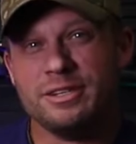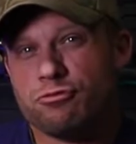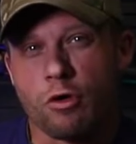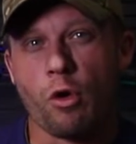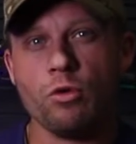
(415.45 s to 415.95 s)

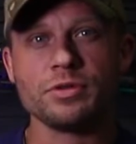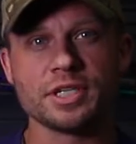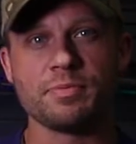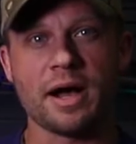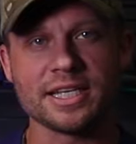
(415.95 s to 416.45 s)
roles
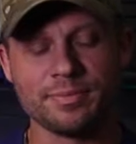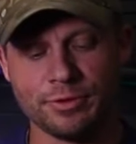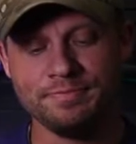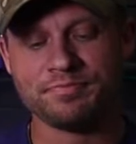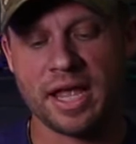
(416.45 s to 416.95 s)
as
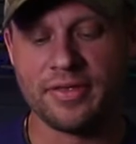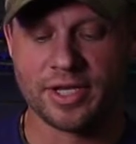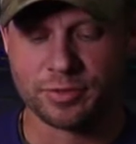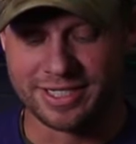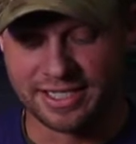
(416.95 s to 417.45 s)
possible, and
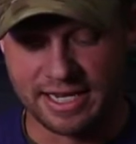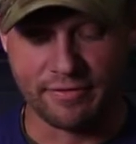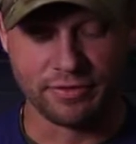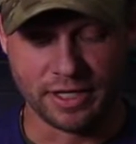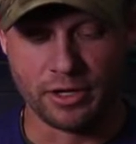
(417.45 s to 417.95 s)
this one's
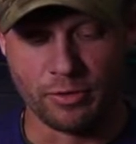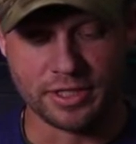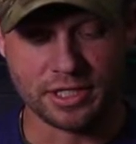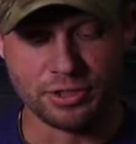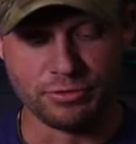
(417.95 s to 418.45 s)
definitely
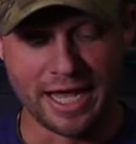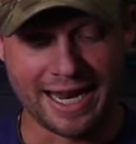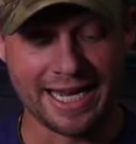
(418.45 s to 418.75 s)
going to do that.